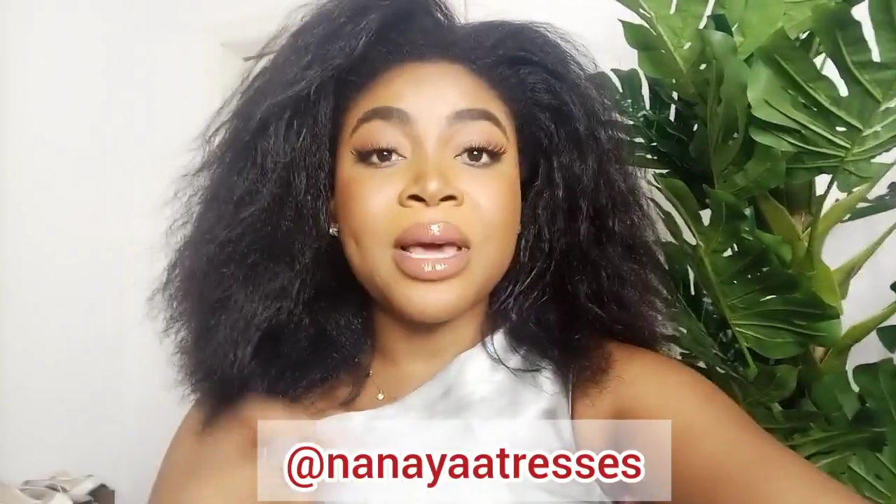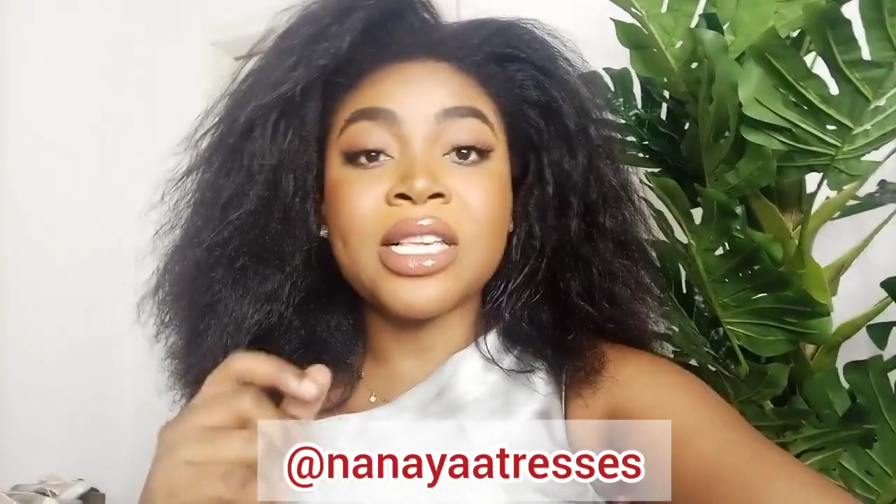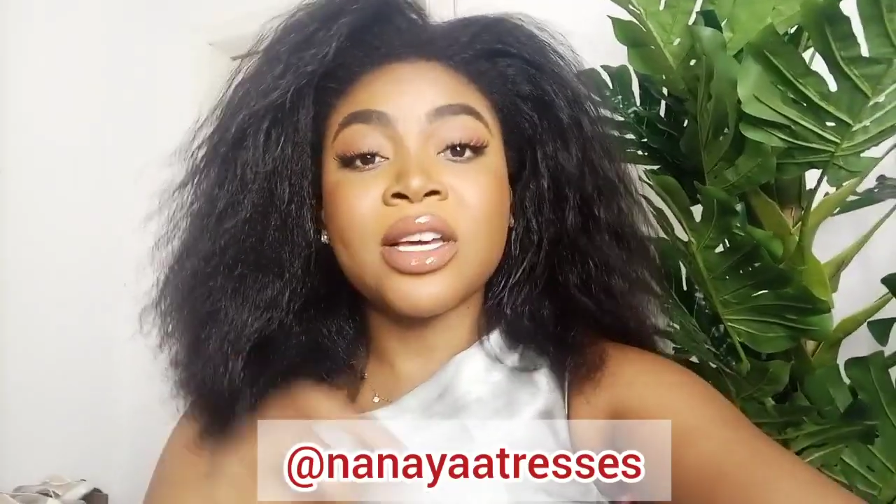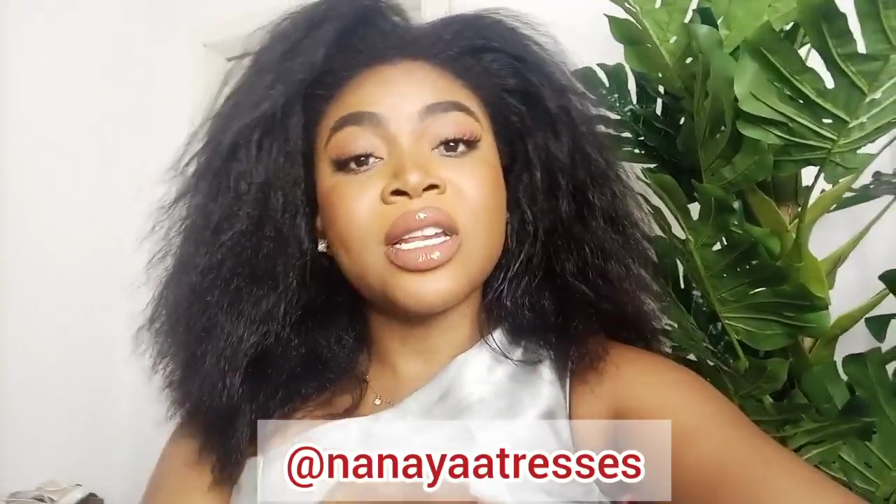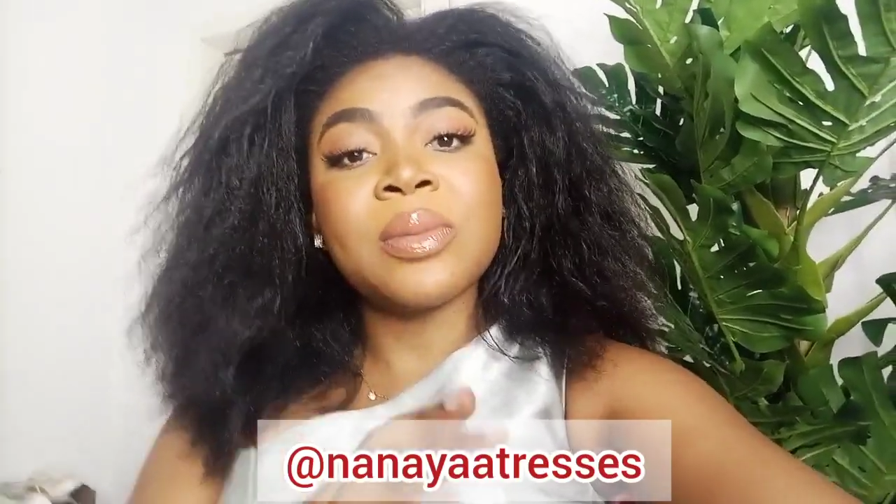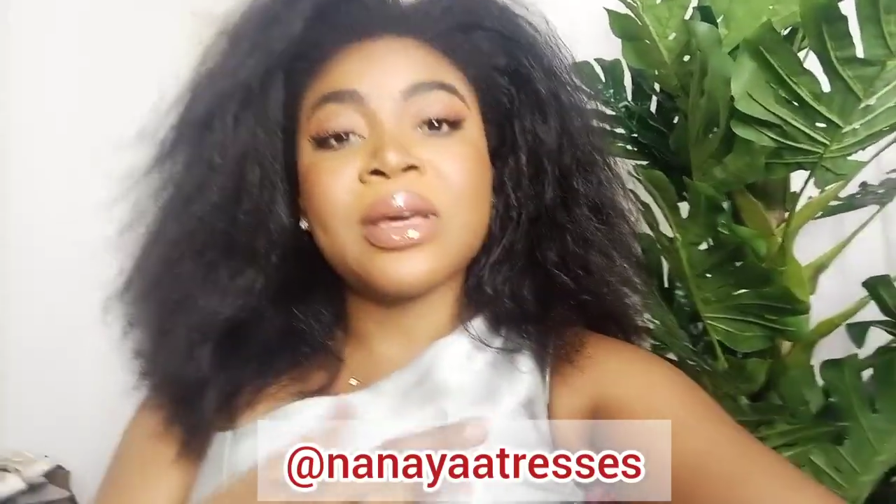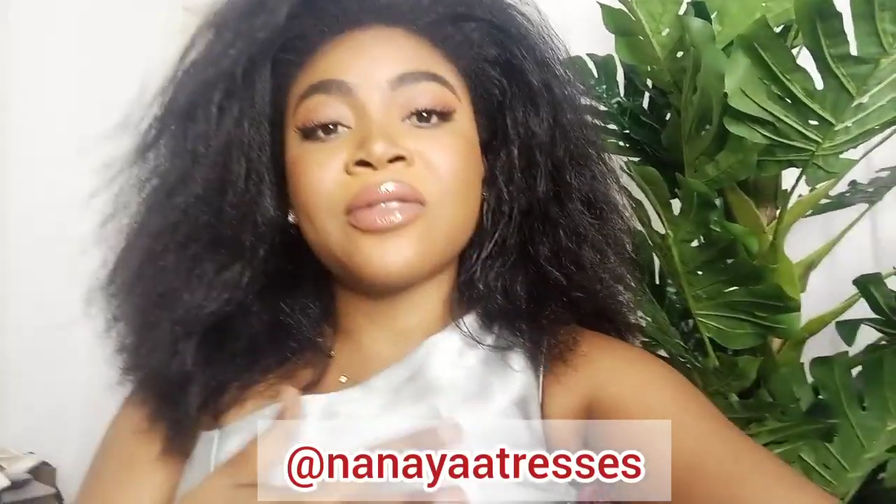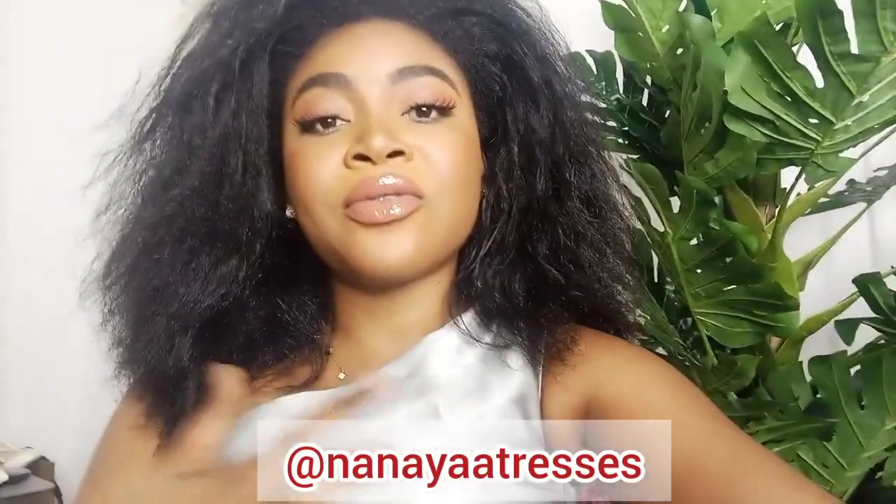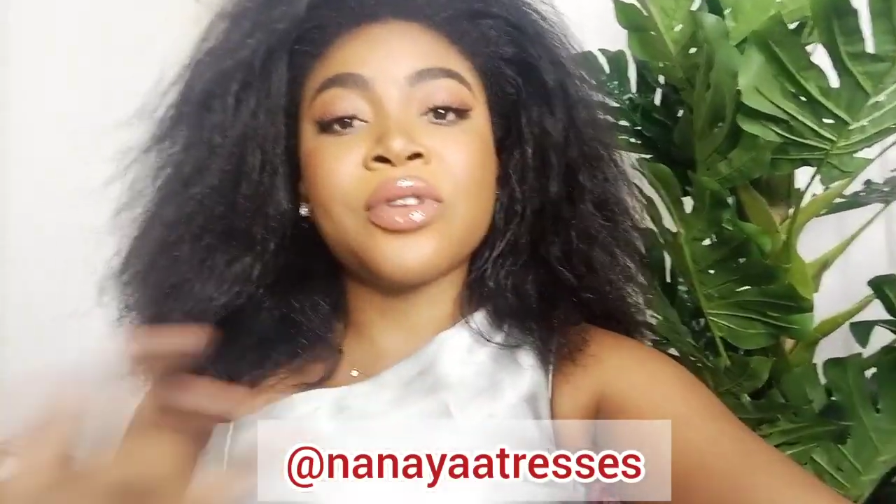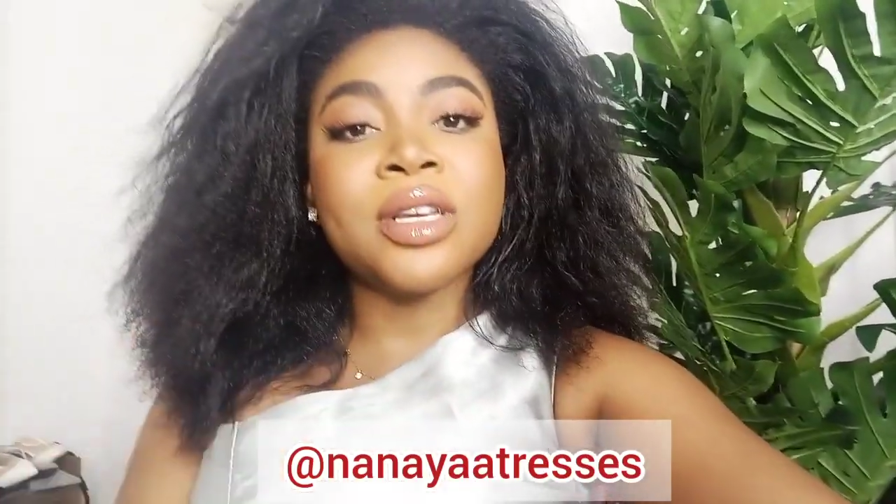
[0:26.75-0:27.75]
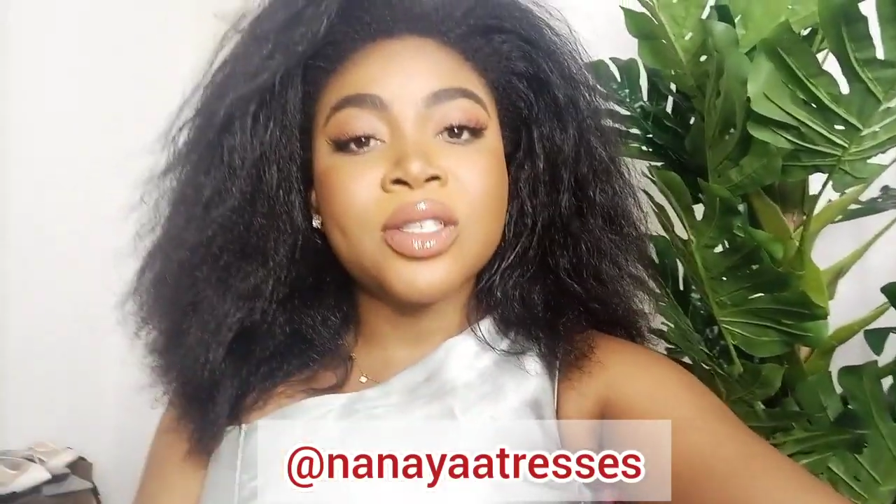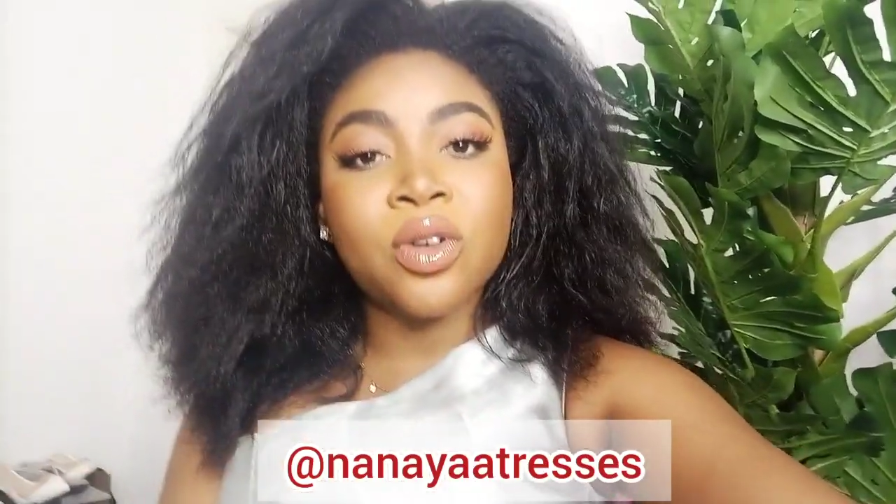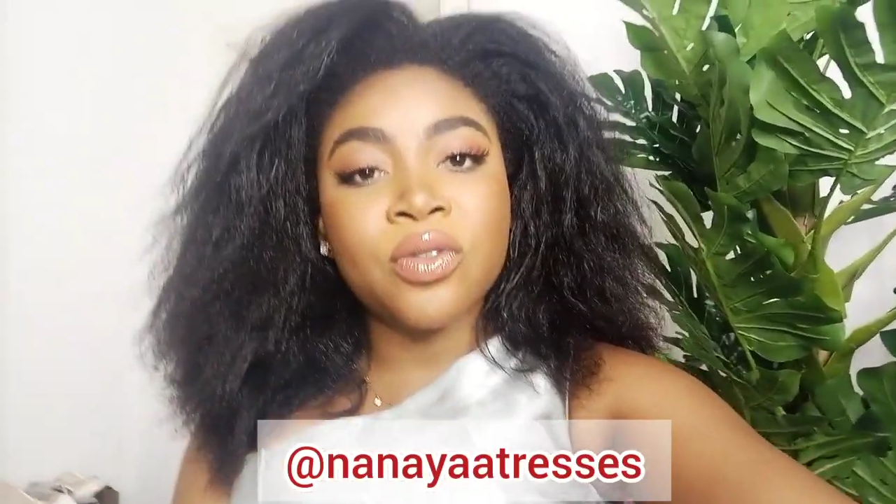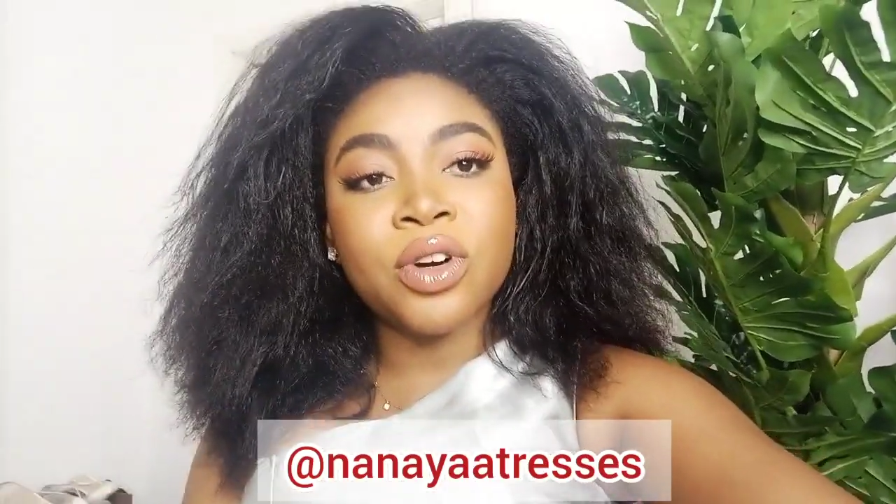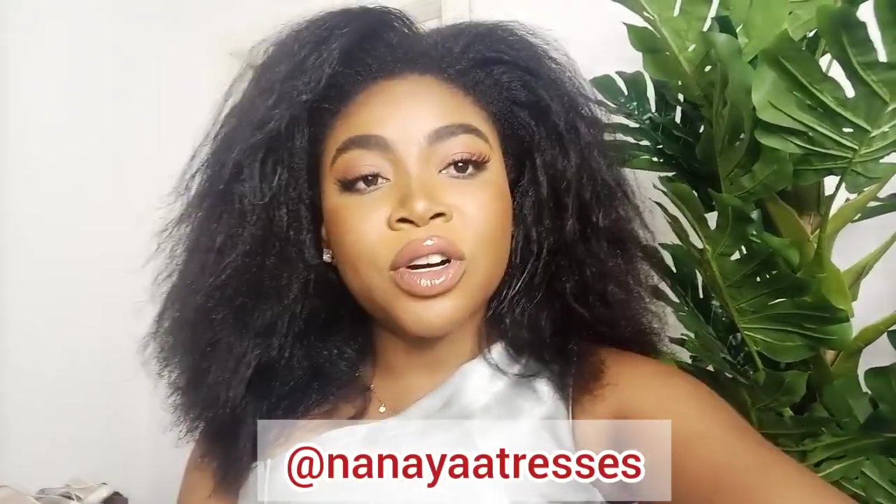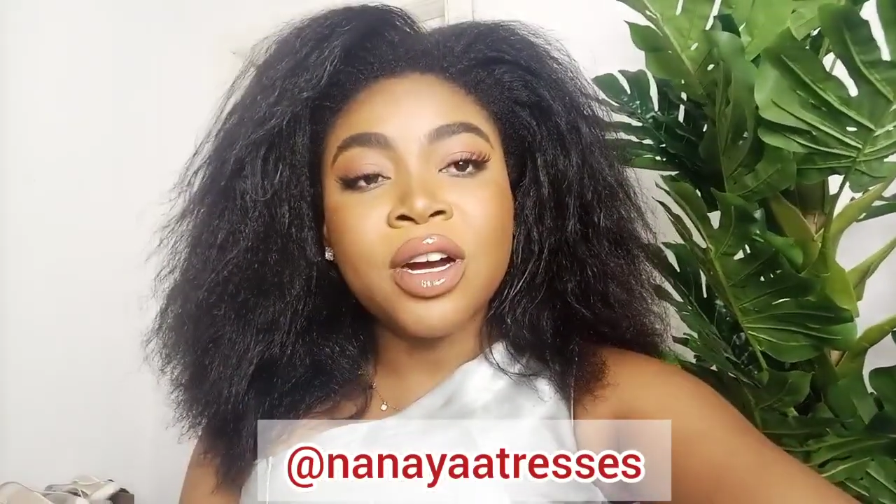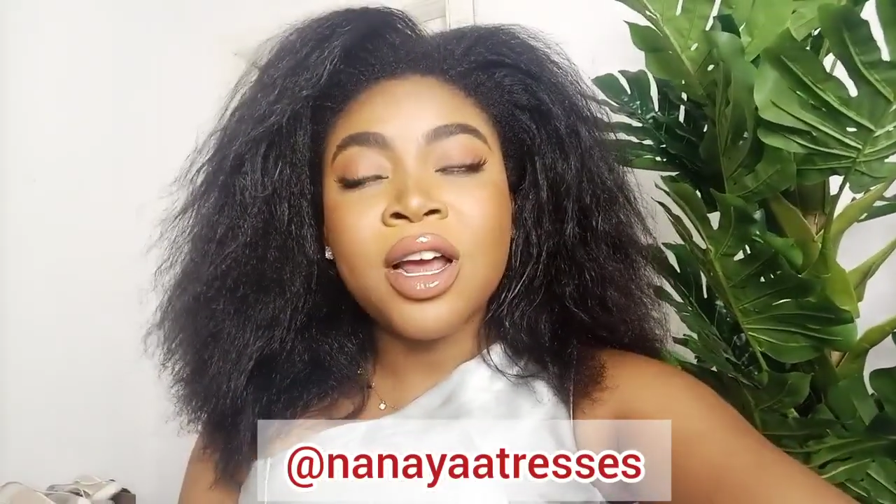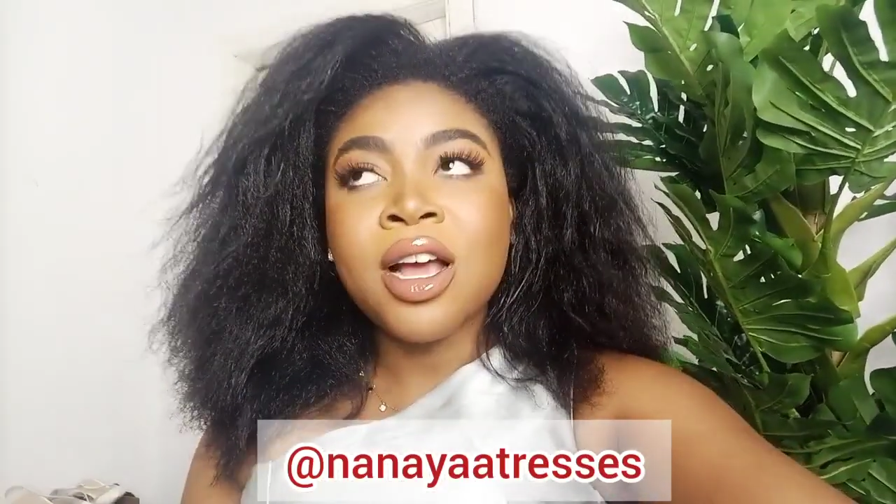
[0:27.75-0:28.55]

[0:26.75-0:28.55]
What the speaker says: It's going to be a voiceover